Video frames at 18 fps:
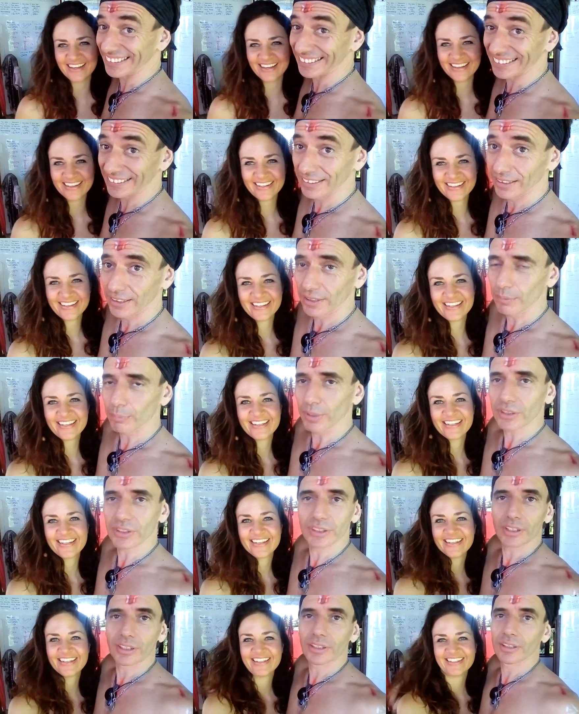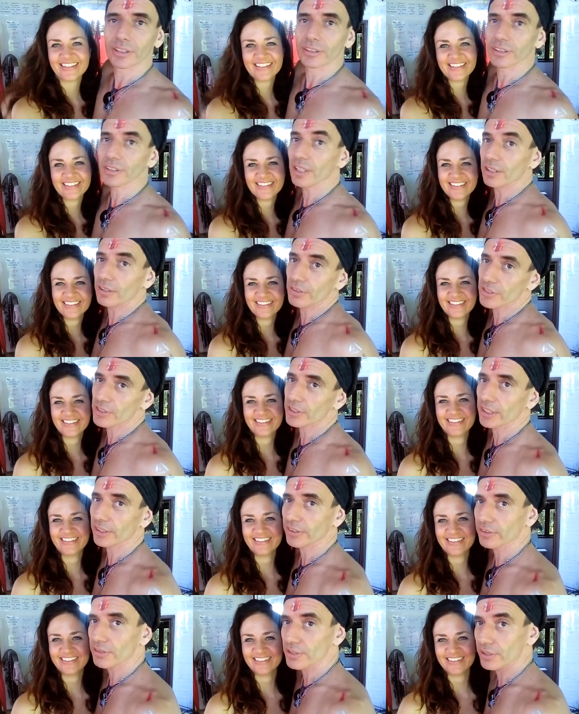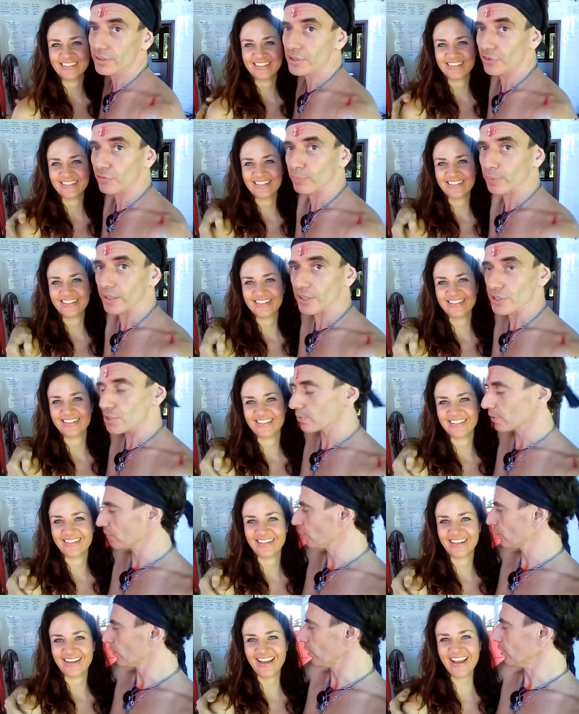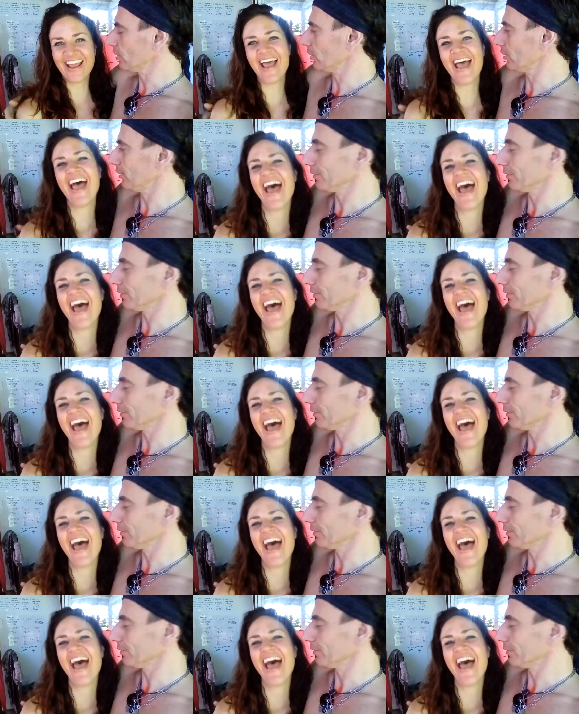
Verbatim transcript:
Speaker 1: that. But no, it's like there's lots of pleasure and fun.